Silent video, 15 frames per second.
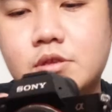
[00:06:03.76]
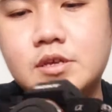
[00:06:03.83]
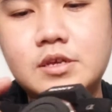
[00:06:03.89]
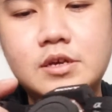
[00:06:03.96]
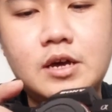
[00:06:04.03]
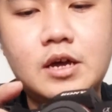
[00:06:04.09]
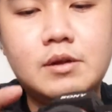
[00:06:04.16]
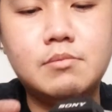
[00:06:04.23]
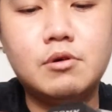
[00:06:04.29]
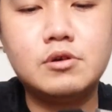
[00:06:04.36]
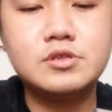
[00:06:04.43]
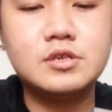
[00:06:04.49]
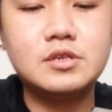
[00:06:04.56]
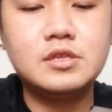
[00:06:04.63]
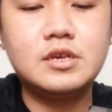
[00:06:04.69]
the
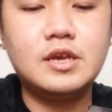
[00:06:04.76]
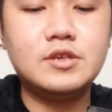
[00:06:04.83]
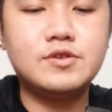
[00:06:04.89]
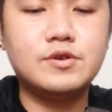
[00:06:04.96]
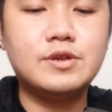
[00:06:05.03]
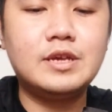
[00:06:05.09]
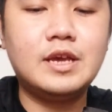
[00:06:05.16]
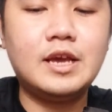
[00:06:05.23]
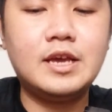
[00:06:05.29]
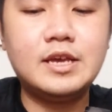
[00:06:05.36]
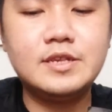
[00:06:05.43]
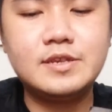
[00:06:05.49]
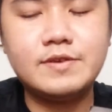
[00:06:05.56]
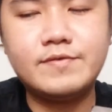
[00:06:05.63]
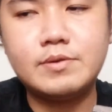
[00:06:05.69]
unboxing the Sony
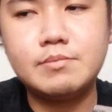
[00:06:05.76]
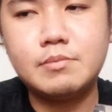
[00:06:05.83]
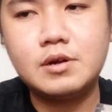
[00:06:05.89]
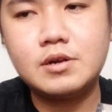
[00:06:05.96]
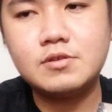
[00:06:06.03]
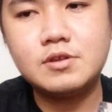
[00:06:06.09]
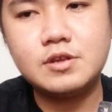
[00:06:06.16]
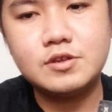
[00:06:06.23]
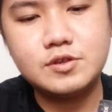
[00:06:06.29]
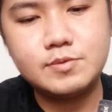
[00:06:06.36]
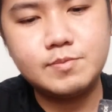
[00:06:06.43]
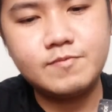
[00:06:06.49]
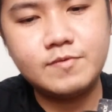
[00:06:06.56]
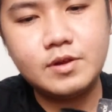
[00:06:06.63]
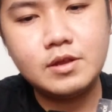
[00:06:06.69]
A7 Mark II. It's
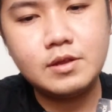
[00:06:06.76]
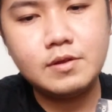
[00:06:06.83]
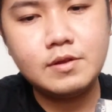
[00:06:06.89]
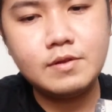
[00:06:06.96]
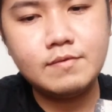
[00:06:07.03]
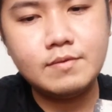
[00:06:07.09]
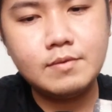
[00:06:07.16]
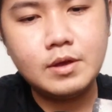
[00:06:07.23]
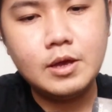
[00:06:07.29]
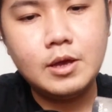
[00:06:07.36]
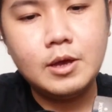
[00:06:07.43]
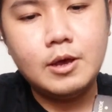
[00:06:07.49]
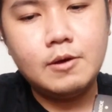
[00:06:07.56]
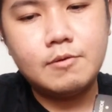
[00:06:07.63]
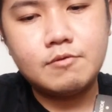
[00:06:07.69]
pretty
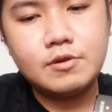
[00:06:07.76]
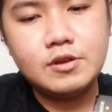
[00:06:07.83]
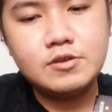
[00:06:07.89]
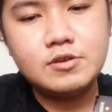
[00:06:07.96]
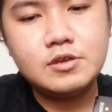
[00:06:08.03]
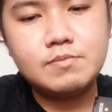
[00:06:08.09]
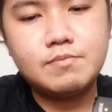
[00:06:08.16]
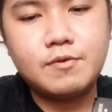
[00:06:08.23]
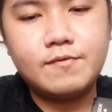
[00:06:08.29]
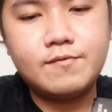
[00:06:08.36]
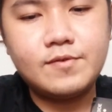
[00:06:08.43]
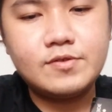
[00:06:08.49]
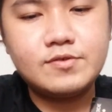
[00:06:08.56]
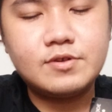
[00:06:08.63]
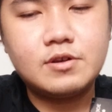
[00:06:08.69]
rigid
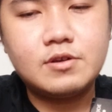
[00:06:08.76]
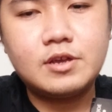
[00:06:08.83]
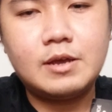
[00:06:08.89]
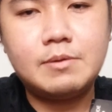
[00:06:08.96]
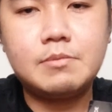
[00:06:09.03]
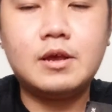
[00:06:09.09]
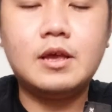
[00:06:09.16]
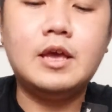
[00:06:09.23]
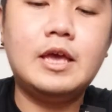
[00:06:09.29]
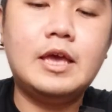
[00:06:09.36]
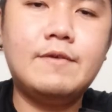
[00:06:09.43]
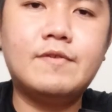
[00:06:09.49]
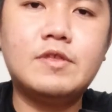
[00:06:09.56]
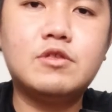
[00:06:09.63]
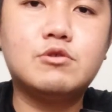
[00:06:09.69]
professional camera,
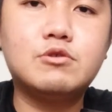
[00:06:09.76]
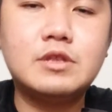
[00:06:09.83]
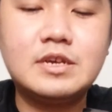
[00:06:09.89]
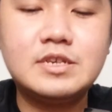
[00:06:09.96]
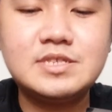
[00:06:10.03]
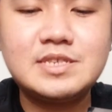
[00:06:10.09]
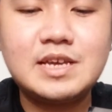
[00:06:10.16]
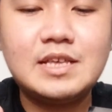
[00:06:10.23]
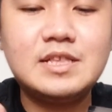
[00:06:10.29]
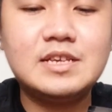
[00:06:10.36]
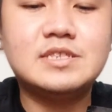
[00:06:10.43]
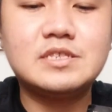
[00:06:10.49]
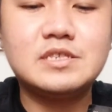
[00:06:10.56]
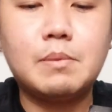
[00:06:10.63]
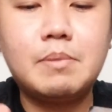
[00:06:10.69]
even though they say
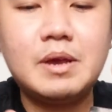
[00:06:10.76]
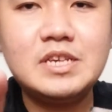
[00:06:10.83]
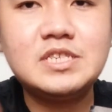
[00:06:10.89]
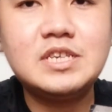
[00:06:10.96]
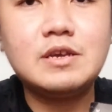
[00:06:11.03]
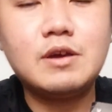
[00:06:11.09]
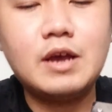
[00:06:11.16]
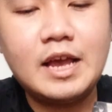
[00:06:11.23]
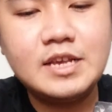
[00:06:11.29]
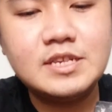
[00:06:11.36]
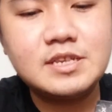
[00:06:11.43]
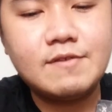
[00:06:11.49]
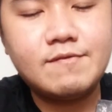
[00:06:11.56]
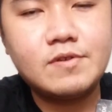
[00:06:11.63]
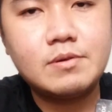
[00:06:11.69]
this is a basic
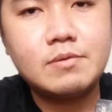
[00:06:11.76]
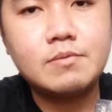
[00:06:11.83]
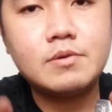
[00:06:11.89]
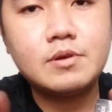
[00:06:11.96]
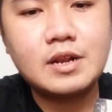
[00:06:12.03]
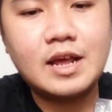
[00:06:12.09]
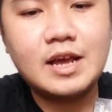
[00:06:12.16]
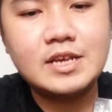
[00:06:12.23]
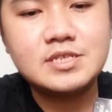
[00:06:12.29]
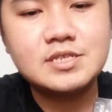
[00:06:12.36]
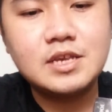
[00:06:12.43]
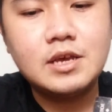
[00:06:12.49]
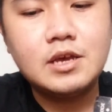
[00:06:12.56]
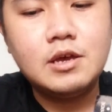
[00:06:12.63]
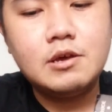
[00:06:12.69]
A7
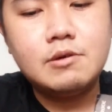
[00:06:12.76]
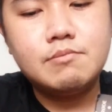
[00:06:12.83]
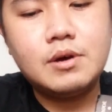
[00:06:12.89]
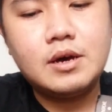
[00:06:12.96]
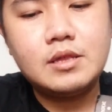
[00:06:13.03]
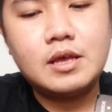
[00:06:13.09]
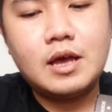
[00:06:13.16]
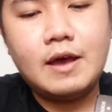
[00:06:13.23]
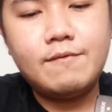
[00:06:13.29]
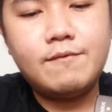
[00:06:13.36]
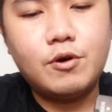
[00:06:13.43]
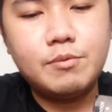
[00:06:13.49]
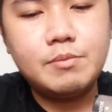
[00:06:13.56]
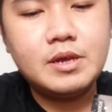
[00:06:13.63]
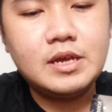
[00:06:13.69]
class, but
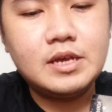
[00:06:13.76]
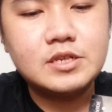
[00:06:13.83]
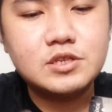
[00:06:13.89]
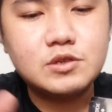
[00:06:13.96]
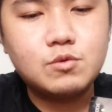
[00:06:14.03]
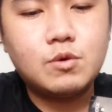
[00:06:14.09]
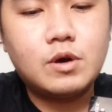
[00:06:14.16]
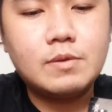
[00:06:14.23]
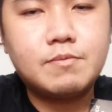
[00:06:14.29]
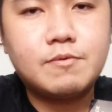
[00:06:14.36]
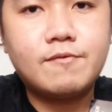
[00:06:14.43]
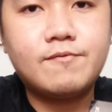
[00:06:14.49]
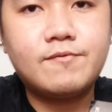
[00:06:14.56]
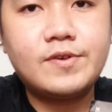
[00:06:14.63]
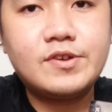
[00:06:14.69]
for me it's quite
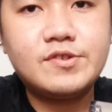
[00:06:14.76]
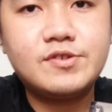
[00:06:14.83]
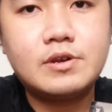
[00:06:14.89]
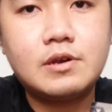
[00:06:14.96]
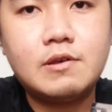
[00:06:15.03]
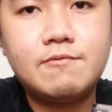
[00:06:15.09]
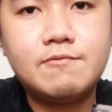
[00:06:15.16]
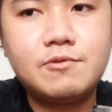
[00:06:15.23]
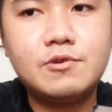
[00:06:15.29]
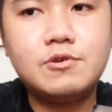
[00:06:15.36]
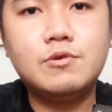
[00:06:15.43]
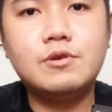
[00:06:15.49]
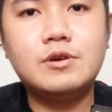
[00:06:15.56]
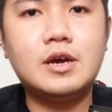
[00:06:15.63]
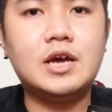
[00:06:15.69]
professional. For
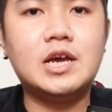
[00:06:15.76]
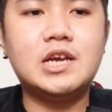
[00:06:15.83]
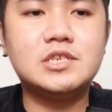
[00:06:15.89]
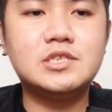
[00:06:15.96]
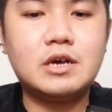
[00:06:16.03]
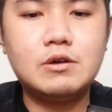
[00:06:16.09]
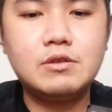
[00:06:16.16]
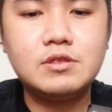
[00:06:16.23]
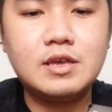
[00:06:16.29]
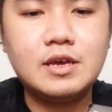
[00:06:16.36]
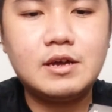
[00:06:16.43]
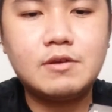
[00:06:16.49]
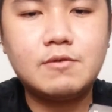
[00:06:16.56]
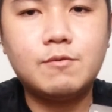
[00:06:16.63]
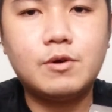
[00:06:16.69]
you guys out
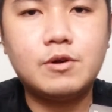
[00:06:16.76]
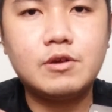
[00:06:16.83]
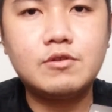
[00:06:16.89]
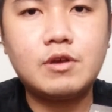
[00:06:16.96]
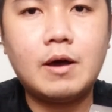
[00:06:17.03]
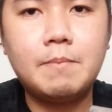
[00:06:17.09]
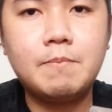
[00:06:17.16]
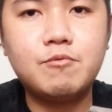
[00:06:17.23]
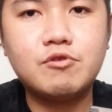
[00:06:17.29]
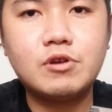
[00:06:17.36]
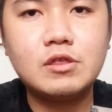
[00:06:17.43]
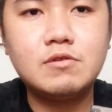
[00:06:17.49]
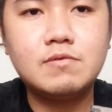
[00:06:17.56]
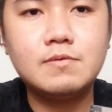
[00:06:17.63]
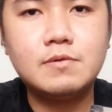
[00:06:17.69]
there want to
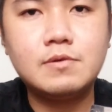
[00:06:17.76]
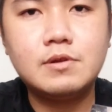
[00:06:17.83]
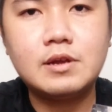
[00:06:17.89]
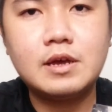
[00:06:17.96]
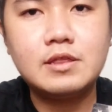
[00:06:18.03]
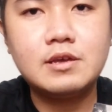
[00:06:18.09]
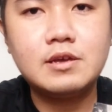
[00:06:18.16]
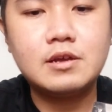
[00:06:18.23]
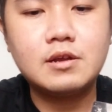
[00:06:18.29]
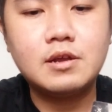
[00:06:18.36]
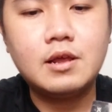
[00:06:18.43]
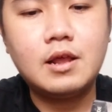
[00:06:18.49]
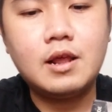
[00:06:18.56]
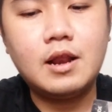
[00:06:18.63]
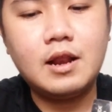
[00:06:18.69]
upgrade to another
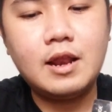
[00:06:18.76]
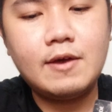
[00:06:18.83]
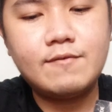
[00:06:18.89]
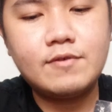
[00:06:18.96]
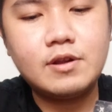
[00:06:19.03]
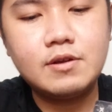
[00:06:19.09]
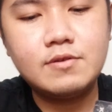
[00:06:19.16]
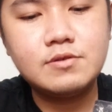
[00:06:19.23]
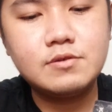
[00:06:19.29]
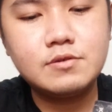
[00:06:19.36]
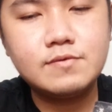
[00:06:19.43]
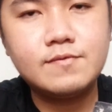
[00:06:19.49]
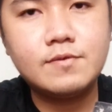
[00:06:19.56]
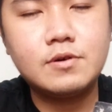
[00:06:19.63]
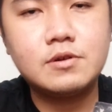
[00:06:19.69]
level
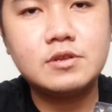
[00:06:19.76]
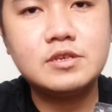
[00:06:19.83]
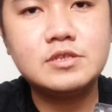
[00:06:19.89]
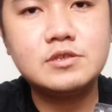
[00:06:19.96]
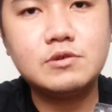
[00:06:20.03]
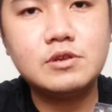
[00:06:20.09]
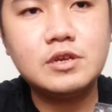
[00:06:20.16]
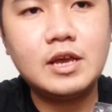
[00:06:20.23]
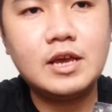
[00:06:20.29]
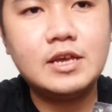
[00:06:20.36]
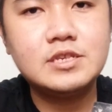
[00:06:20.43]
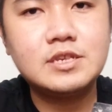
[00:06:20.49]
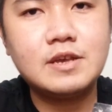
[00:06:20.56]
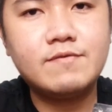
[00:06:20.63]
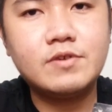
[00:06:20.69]
for the Sony
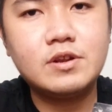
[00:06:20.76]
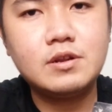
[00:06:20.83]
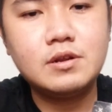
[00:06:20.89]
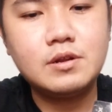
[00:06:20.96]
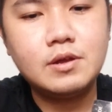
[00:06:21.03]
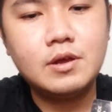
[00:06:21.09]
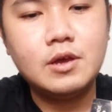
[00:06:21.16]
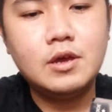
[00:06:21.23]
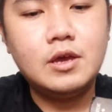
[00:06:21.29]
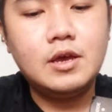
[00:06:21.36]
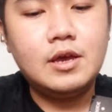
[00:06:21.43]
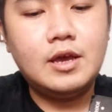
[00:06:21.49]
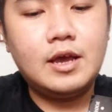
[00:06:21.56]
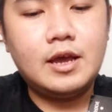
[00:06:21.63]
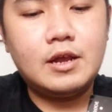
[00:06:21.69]
A7.
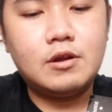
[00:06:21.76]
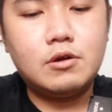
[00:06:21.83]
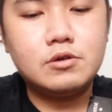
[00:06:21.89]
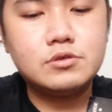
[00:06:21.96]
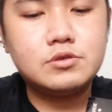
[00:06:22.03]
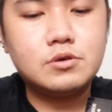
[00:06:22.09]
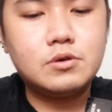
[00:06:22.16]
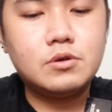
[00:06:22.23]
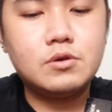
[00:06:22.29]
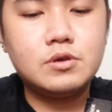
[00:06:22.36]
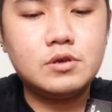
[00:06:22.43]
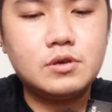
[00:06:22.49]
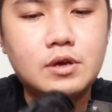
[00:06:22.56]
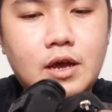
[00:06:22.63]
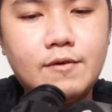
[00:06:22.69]
And also
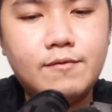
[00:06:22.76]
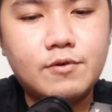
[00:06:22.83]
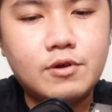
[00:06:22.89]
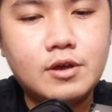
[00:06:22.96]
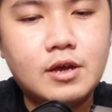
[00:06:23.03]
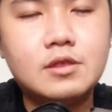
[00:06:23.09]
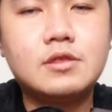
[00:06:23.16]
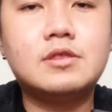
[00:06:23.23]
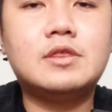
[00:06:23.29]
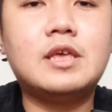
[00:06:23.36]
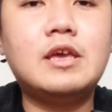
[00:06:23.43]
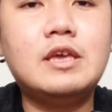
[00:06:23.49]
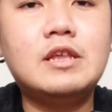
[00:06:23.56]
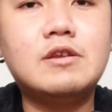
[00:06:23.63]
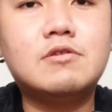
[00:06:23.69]
I forgot
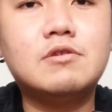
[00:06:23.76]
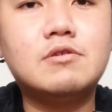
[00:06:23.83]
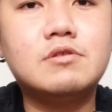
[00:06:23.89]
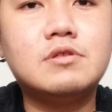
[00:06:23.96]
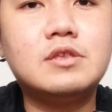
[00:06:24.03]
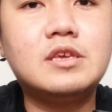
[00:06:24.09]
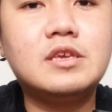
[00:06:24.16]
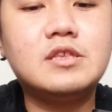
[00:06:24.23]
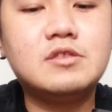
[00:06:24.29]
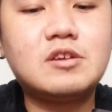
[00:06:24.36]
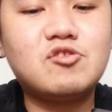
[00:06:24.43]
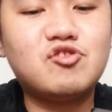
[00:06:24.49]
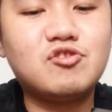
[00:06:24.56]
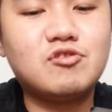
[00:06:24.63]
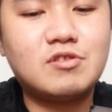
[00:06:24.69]
they include the
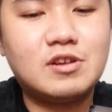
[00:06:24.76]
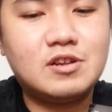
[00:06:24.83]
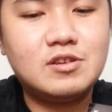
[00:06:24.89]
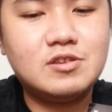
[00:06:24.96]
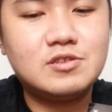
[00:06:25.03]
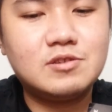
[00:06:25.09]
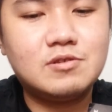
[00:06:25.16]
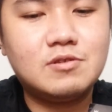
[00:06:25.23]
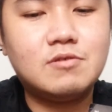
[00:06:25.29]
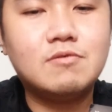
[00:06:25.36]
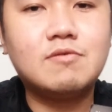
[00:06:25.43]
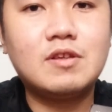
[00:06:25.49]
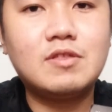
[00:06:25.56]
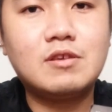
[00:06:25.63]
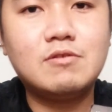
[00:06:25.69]
touch screen, so
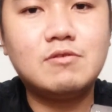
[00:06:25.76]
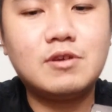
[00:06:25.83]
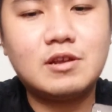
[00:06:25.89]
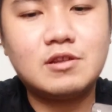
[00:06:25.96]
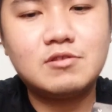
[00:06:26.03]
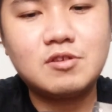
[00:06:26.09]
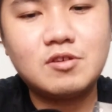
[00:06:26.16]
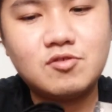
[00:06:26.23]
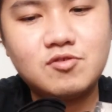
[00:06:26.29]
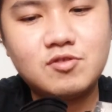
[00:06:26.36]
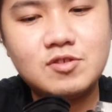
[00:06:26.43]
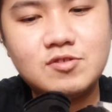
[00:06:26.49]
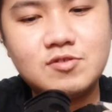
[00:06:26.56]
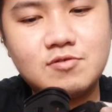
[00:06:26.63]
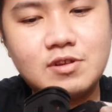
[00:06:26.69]
right now you can touch
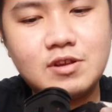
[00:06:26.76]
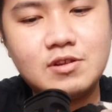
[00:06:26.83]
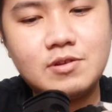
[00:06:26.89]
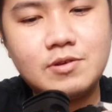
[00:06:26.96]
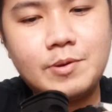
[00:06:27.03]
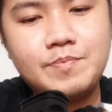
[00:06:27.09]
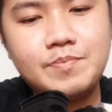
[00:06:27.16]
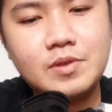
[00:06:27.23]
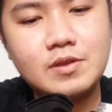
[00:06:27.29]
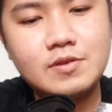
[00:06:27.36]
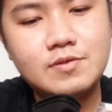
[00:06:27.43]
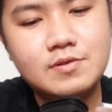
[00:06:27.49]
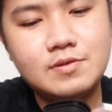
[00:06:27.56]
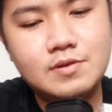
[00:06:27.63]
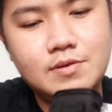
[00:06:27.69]
the screen,
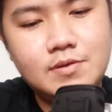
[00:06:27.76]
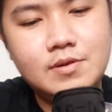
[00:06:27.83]
so